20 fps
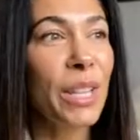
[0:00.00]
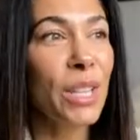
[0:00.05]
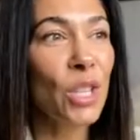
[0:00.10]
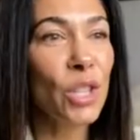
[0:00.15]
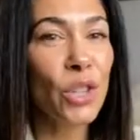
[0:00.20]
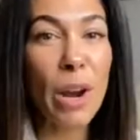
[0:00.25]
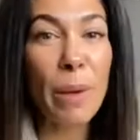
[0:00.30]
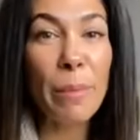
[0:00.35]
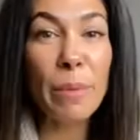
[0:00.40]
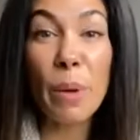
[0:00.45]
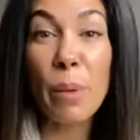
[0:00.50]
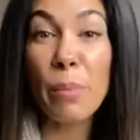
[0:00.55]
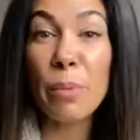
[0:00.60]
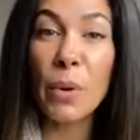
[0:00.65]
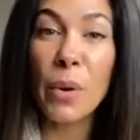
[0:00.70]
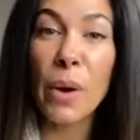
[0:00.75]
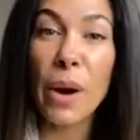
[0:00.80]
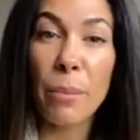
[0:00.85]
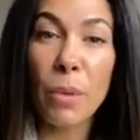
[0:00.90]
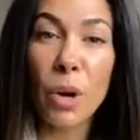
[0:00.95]
Instagram is
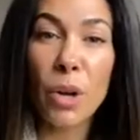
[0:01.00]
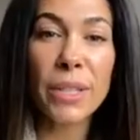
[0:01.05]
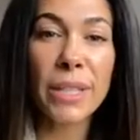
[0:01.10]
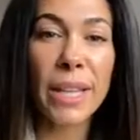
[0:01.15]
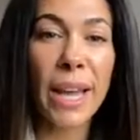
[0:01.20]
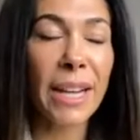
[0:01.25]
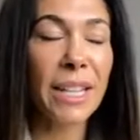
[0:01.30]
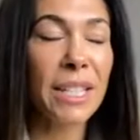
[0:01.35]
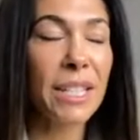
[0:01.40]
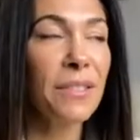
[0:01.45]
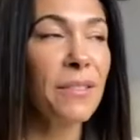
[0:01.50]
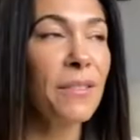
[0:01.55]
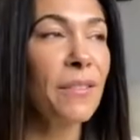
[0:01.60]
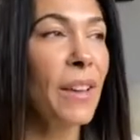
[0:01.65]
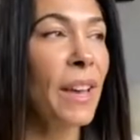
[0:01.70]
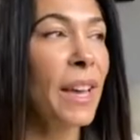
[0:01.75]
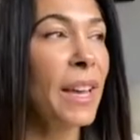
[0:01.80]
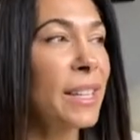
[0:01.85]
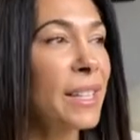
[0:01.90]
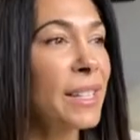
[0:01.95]
probably where I'm most active,
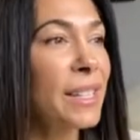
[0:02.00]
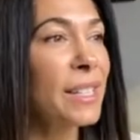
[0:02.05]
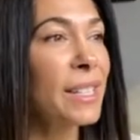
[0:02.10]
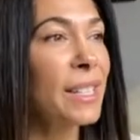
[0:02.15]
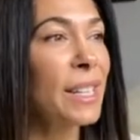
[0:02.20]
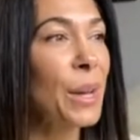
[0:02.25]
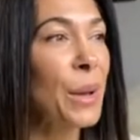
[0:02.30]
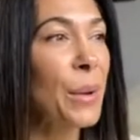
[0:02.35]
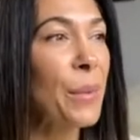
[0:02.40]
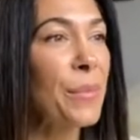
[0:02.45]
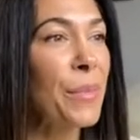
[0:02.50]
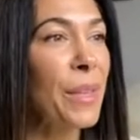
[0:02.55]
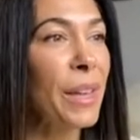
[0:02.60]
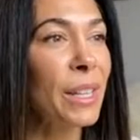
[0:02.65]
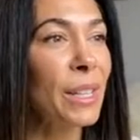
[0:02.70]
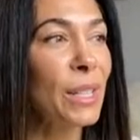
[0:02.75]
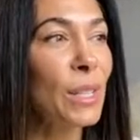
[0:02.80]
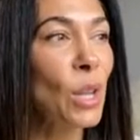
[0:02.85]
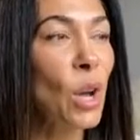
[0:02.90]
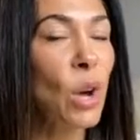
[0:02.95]
and
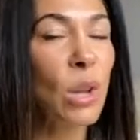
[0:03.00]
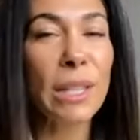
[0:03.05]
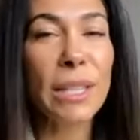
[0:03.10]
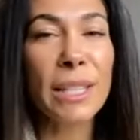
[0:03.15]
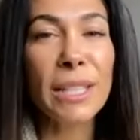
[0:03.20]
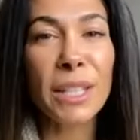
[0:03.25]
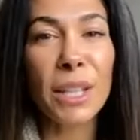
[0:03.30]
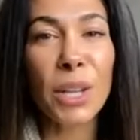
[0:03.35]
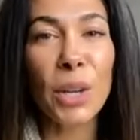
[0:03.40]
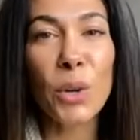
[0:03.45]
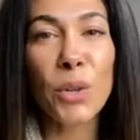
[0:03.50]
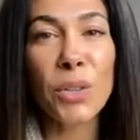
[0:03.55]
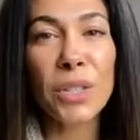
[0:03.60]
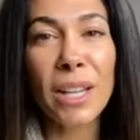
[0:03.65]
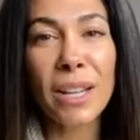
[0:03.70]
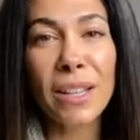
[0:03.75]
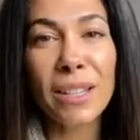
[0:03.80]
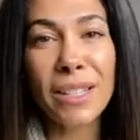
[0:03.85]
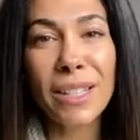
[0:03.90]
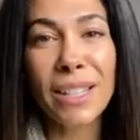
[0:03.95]
that is Holistic Health
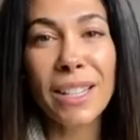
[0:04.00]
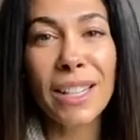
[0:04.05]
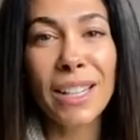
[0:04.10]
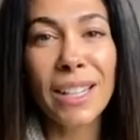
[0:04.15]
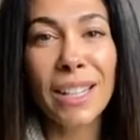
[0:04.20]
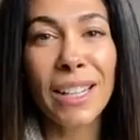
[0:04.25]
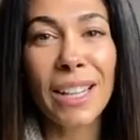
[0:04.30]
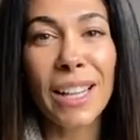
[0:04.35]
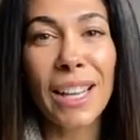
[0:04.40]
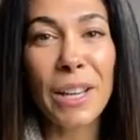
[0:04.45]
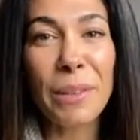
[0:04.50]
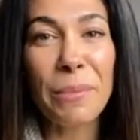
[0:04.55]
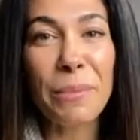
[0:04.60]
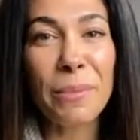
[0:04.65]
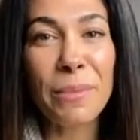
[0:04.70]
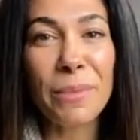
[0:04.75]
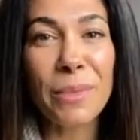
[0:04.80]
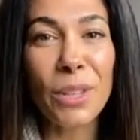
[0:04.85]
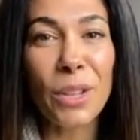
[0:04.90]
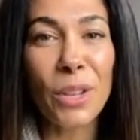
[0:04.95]
Nut.
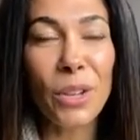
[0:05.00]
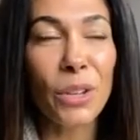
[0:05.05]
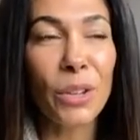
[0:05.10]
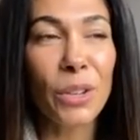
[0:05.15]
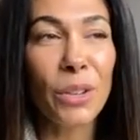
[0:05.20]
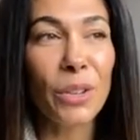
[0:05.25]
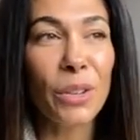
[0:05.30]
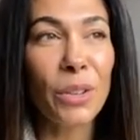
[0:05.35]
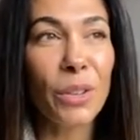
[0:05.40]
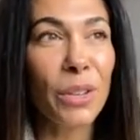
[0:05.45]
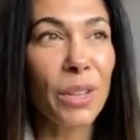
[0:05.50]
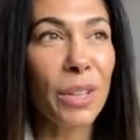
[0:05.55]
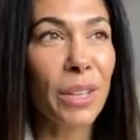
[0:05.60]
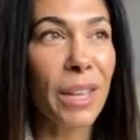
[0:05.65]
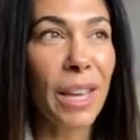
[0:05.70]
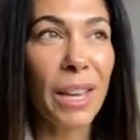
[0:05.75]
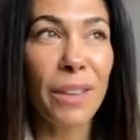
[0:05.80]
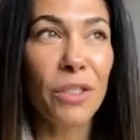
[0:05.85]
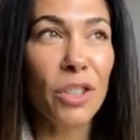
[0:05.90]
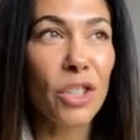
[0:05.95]
So
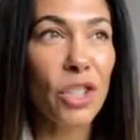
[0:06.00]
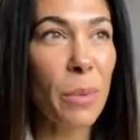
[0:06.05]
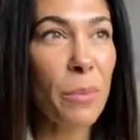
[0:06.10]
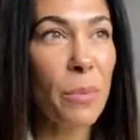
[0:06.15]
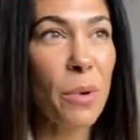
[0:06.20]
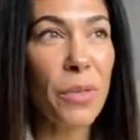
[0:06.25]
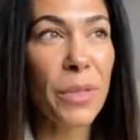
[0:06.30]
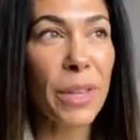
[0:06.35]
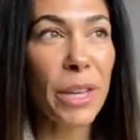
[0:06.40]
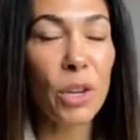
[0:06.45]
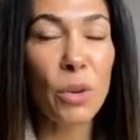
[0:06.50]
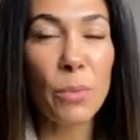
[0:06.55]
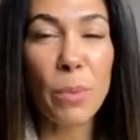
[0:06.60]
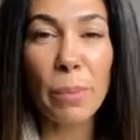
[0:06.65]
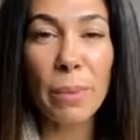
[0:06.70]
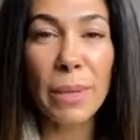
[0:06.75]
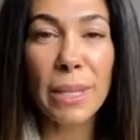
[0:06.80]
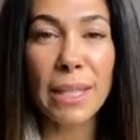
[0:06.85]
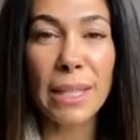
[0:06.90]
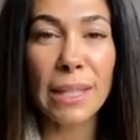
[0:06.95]
if you jump on there, you'll
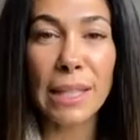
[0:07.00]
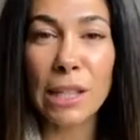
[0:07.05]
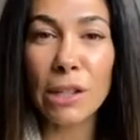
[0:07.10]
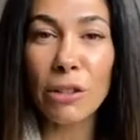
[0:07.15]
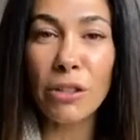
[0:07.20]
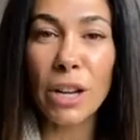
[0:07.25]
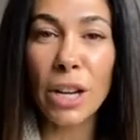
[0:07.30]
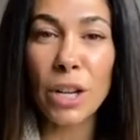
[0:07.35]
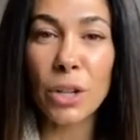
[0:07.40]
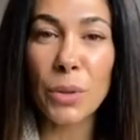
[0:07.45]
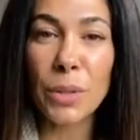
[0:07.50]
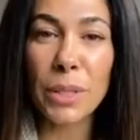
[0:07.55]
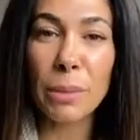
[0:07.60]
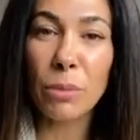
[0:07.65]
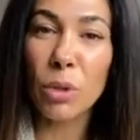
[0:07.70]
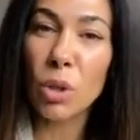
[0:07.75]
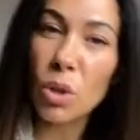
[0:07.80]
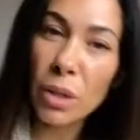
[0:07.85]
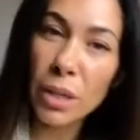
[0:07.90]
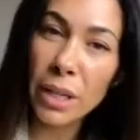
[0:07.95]
probably see Lila and I doing
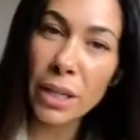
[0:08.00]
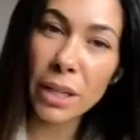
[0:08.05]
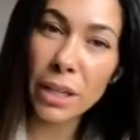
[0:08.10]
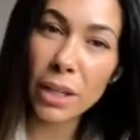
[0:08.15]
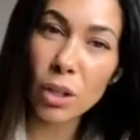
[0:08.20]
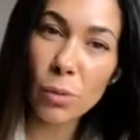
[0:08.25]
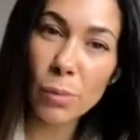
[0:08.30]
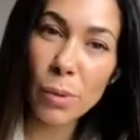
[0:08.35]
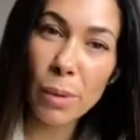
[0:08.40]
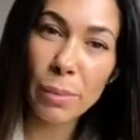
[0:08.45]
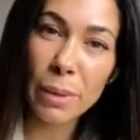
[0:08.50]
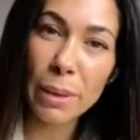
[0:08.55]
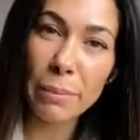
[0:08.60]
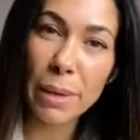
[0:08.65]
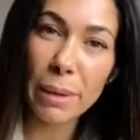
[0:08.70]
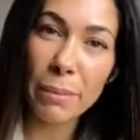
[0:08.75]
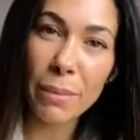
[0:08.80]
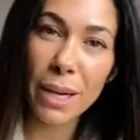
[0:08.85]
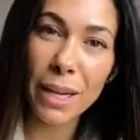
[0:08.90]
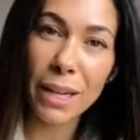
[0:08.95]
some cooking. You'll probably
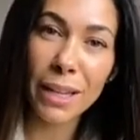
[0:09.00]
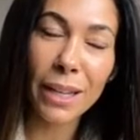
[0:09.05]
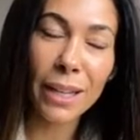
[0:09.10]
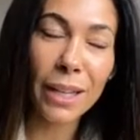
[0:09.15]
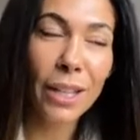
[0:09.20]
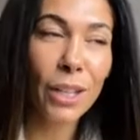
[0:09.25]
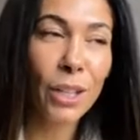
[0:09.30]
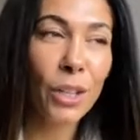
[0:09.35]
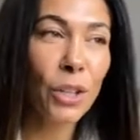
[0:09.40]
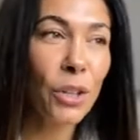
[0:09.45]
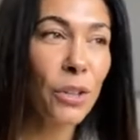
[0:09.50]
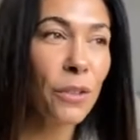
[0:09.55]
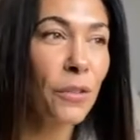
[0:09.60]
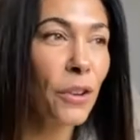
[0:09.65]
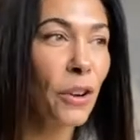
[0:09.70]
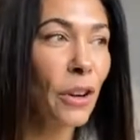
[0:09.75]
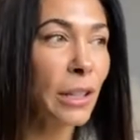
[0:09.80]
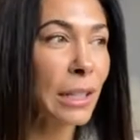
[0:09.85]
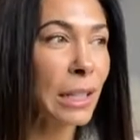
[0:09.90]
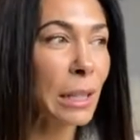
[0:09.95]
meet my cute
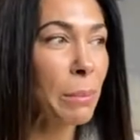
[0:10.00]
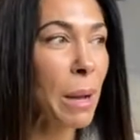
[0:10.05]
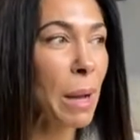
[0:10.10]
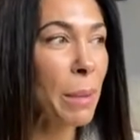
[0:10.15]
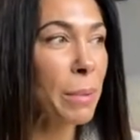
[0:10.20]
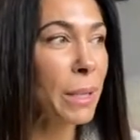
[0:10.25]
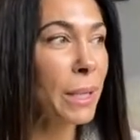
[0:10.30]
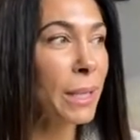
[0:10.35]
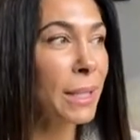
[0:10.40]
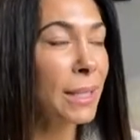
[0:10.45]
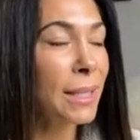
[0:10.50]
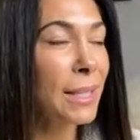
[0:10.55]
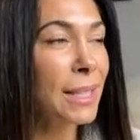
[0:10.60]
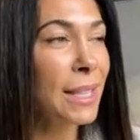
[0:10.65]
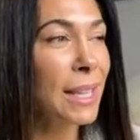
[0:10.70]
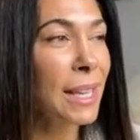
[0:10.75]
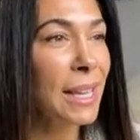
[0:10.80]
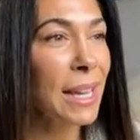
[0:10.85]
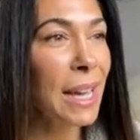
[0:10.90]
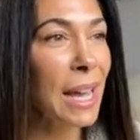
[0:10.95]
furry little
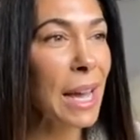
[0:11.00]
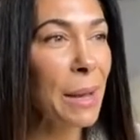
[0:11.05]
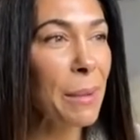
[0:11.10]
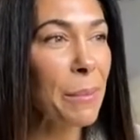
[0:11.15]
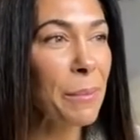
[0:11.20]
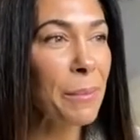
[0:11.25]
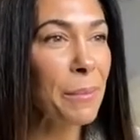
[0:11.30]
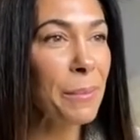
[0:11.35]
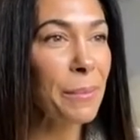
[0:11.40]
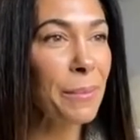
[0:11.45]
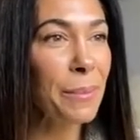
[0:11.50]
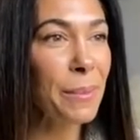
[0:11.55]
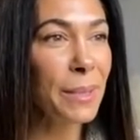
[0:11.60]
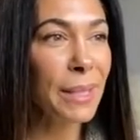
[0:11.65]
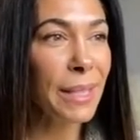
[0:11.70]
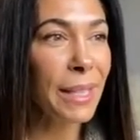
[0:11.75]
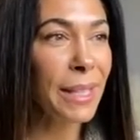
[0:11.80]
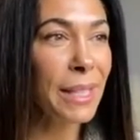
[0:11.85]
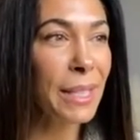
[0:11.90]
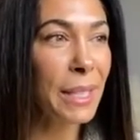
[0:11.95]
puppies.
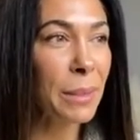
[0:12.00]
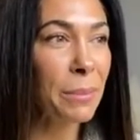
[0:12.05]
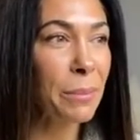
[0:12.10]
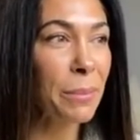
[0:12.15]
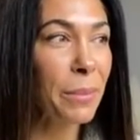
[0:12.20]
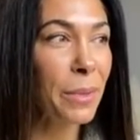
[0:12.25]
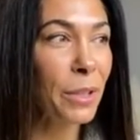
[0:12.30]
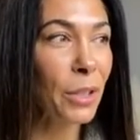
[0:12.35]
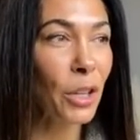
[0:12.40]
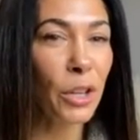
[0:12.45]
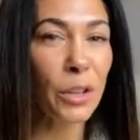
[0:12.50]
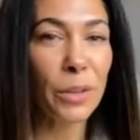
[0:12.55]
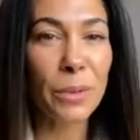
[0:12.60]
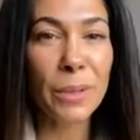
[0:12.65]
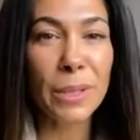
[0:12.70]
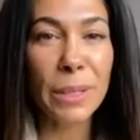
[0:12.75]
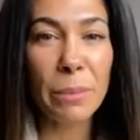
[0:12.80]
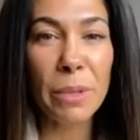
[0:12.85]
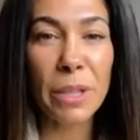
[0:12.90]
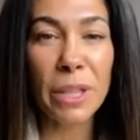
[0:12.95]
See some,
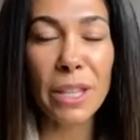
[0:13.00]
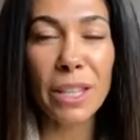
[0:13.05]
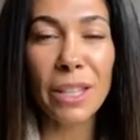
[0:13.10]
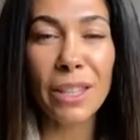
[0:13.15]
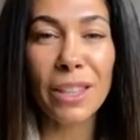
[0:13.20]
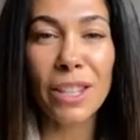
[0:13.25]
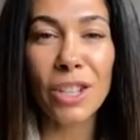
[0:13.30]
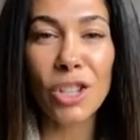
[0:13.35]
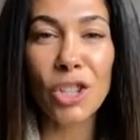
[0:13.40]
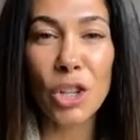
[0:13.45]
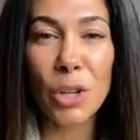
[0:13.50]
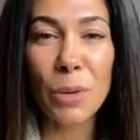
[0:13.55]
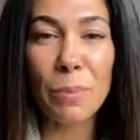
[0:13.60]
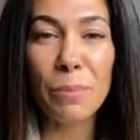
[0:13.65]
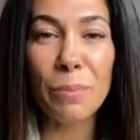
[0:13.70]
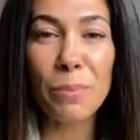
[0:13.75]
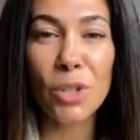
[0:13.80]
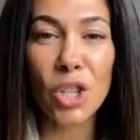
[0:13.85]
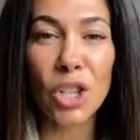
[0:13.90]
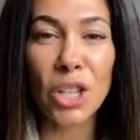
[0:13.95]
some of the
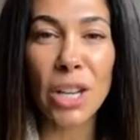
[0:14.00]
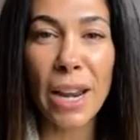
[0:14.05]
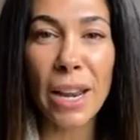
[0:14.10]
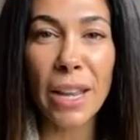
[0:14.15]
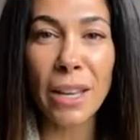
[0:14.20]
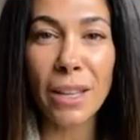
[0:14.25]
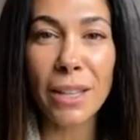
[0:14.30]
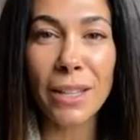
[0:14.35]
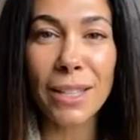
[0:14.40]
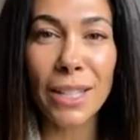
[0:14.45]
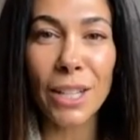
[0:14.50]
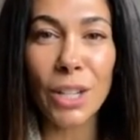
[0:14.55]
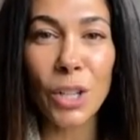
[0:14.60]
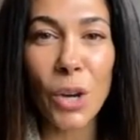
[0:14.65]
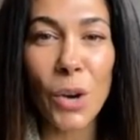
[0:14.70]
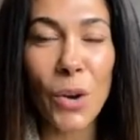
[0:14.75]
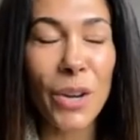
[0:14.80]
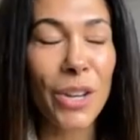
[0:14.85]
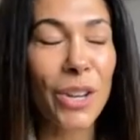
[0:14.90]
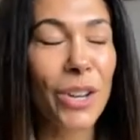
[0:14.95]
gym shenanigans that are
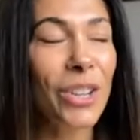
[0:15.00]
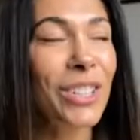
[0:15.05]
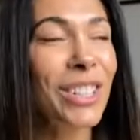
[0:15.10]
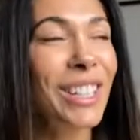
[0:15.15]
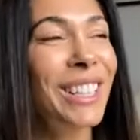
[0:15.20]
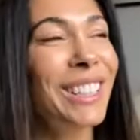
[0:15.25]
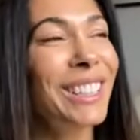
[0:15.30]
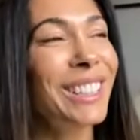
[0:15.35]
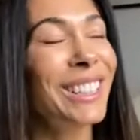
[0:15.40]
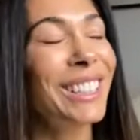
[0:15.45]
going on.